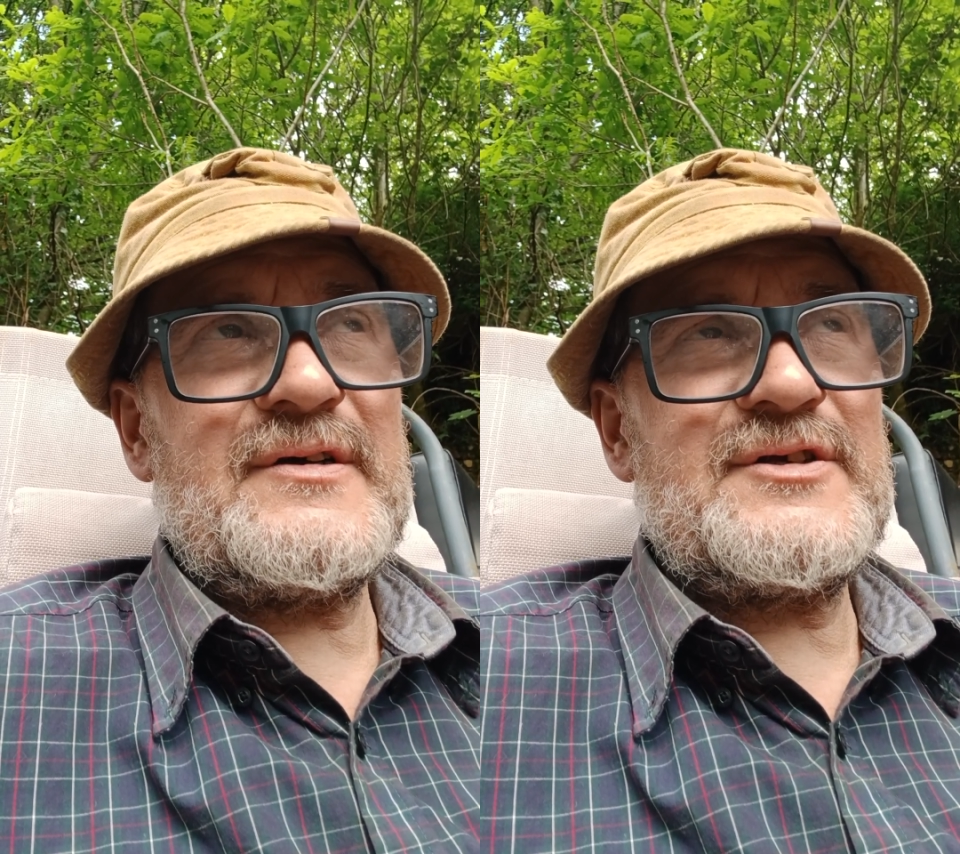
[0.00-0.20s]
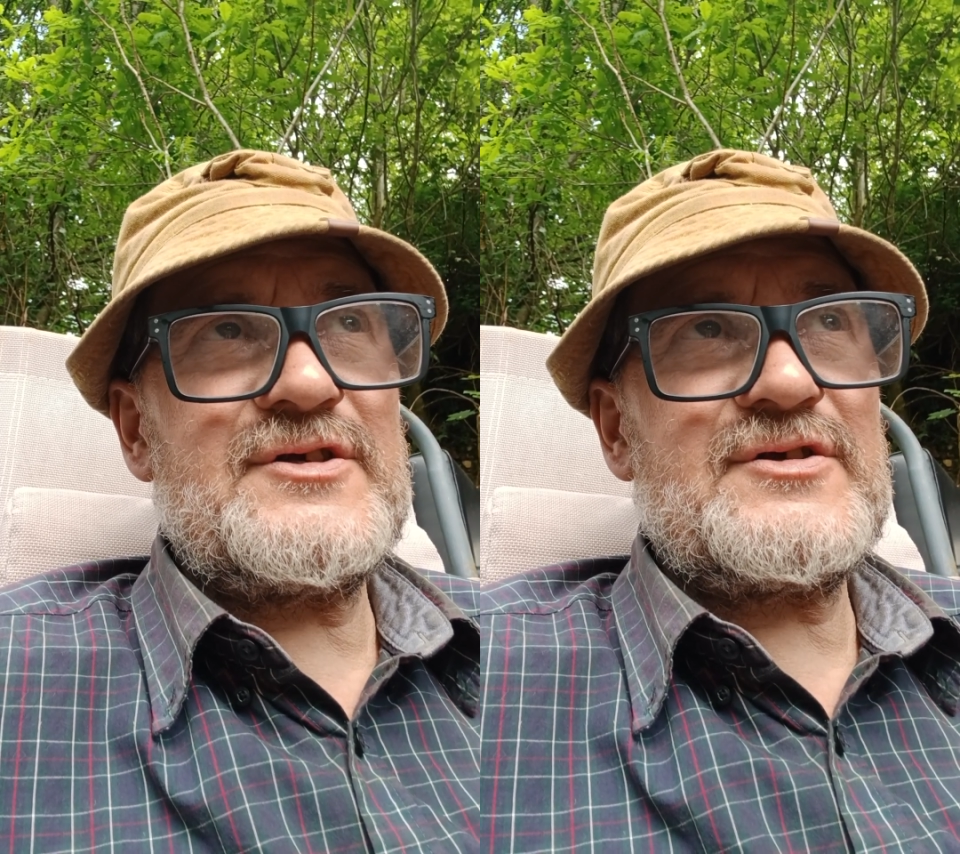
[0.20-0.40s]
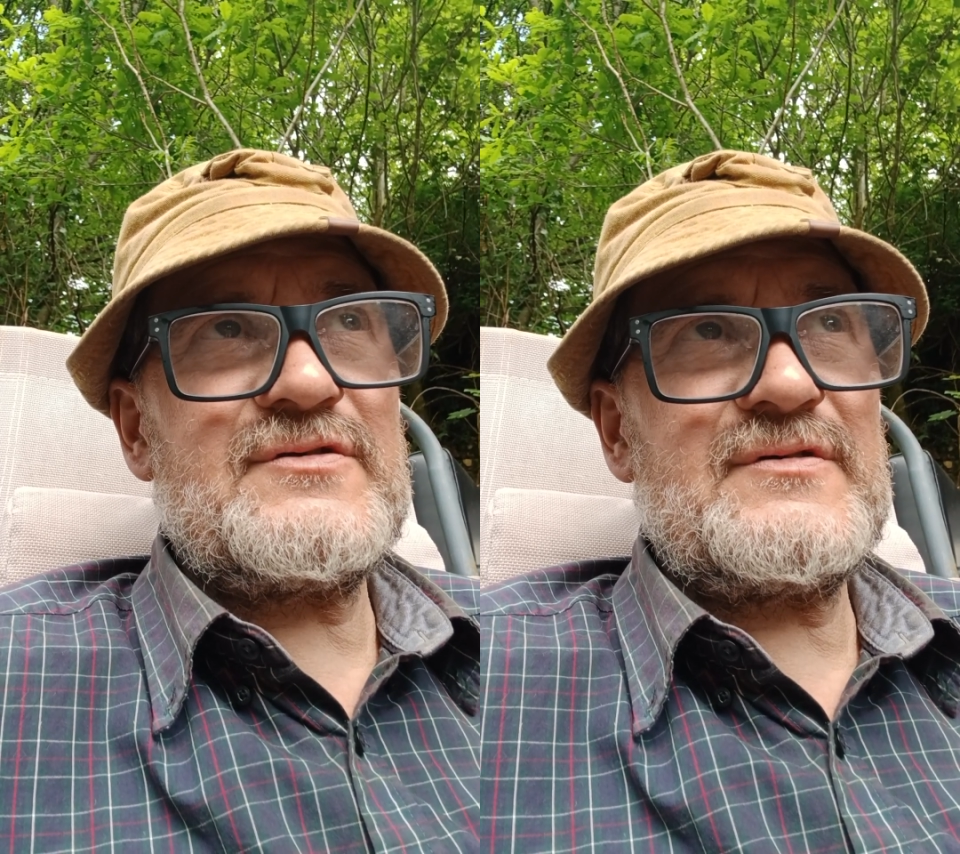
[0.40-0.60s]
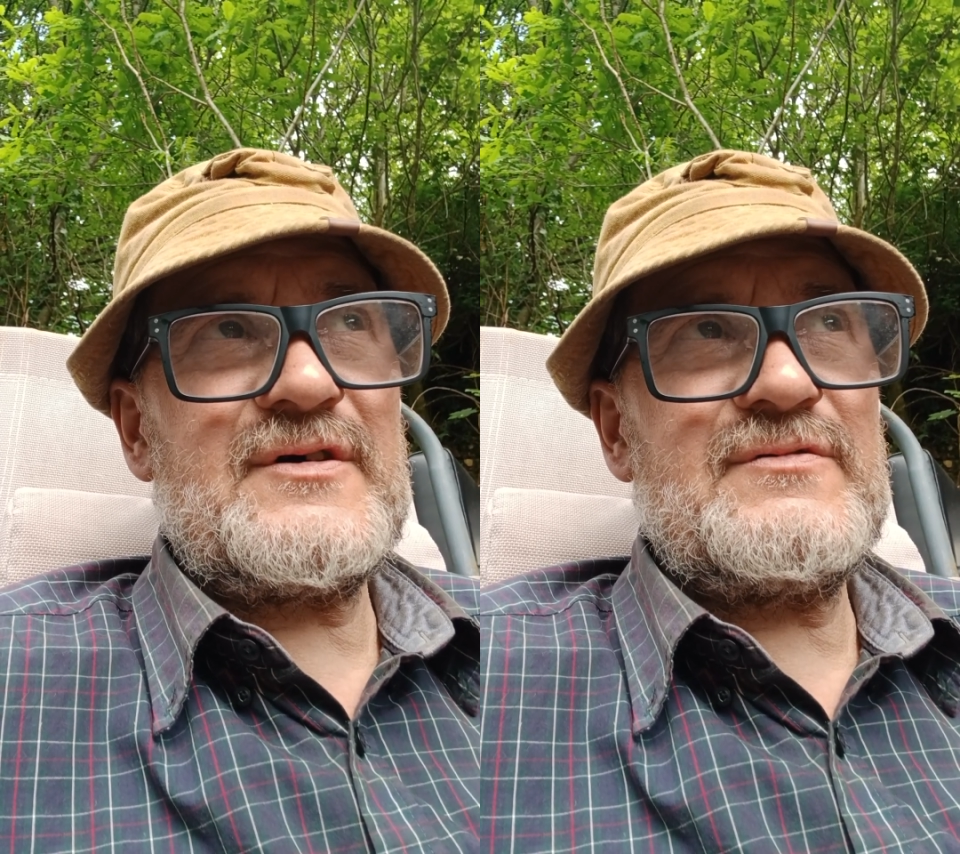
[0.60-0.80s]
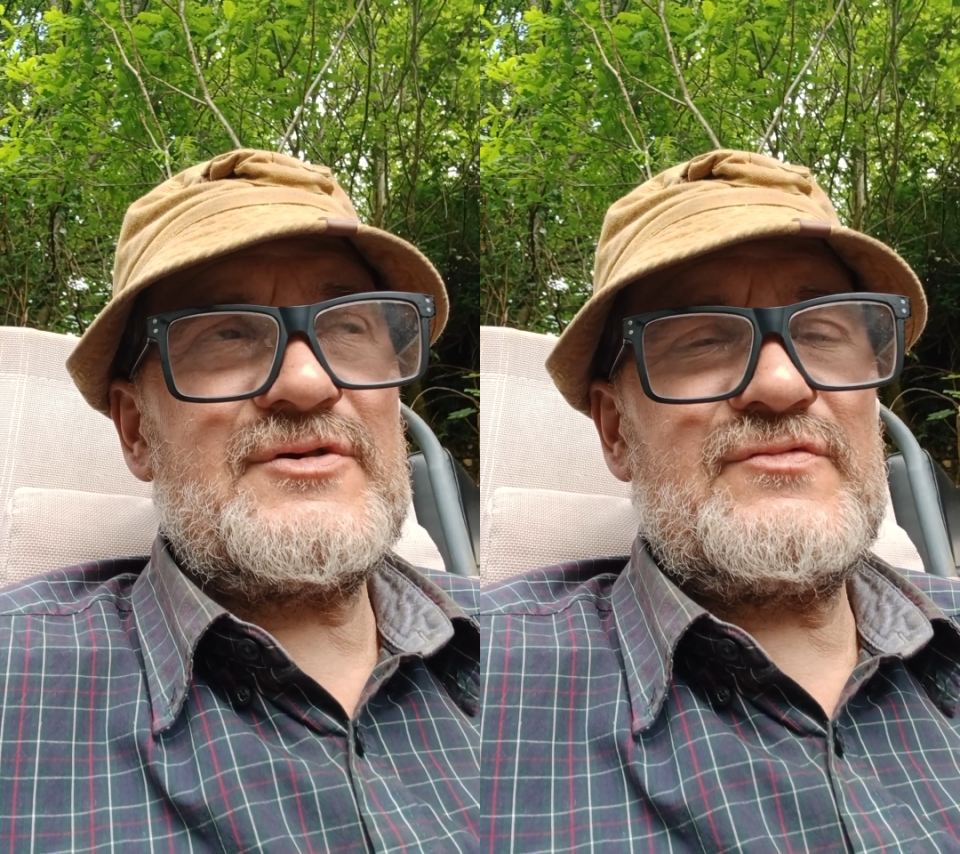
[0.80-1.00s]
I
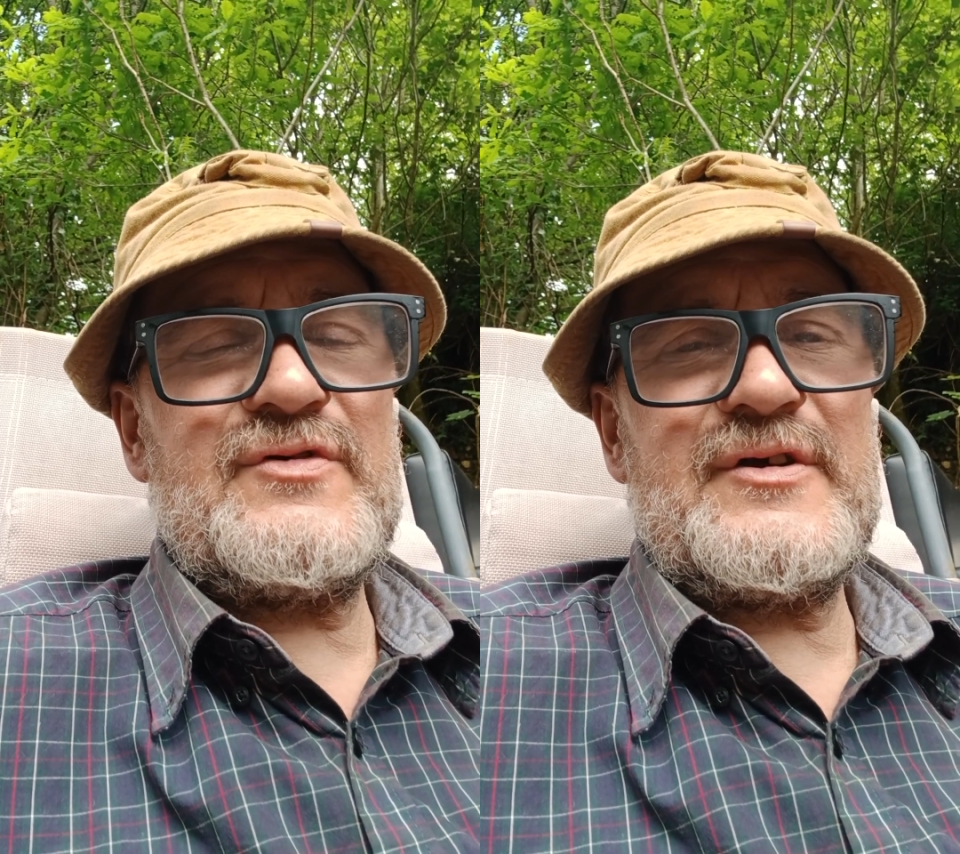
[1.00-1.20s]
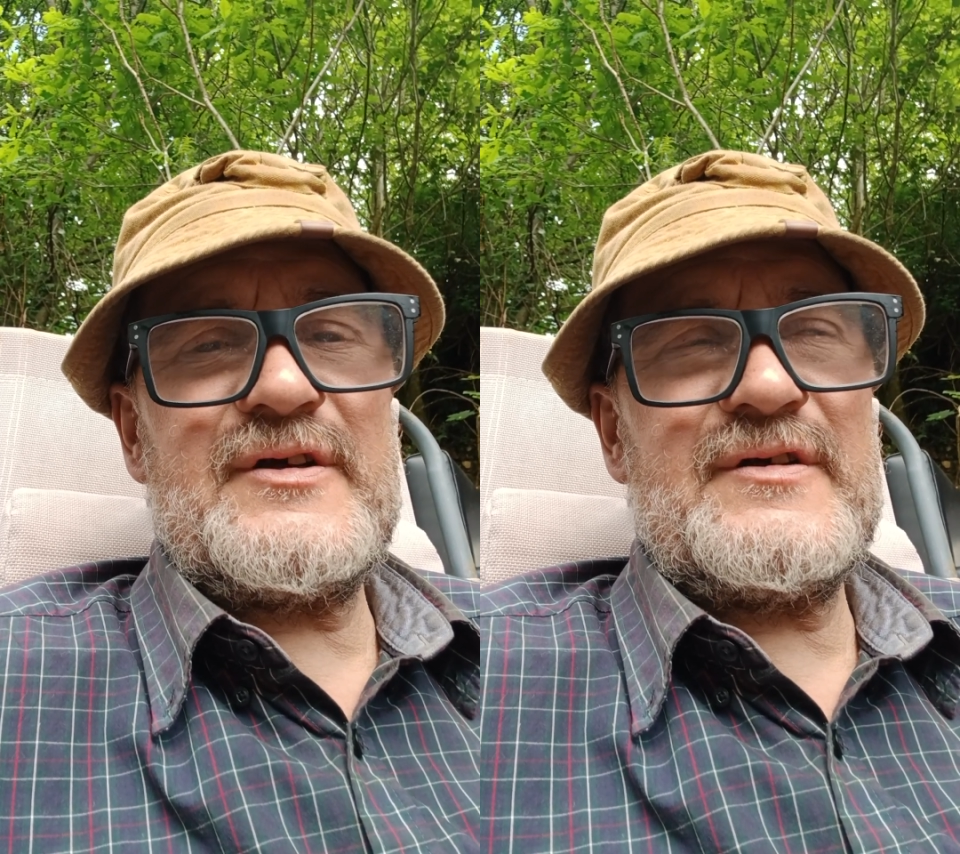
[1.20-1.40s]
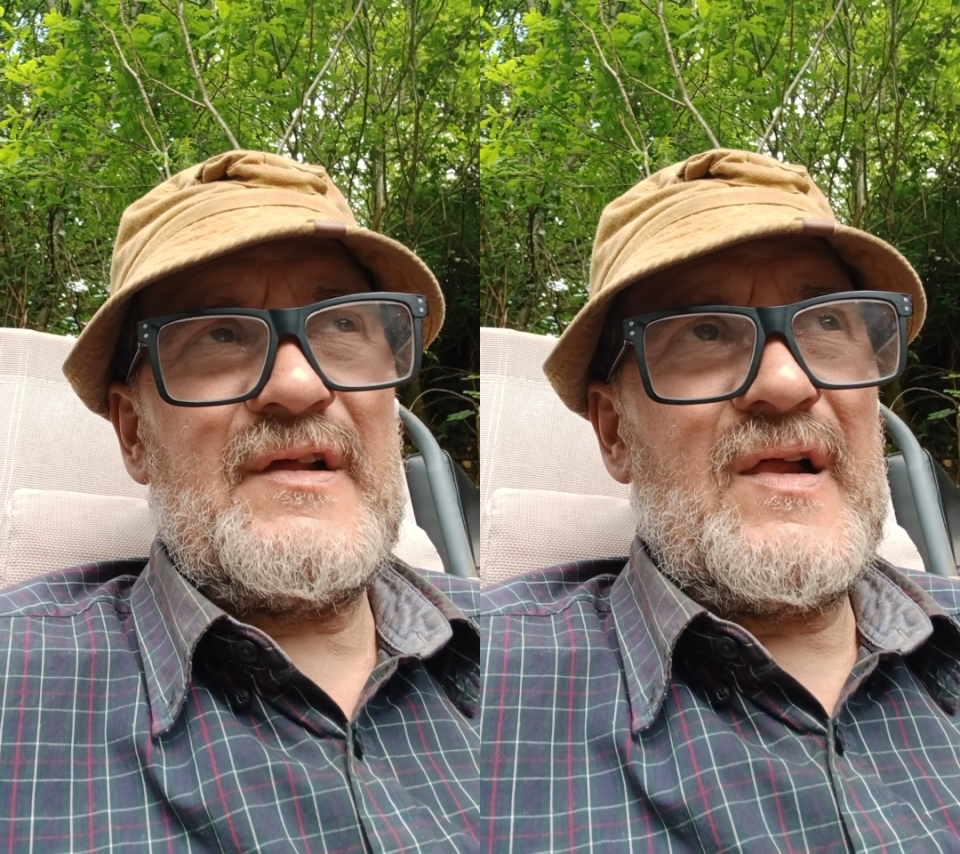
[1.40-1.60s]
was really.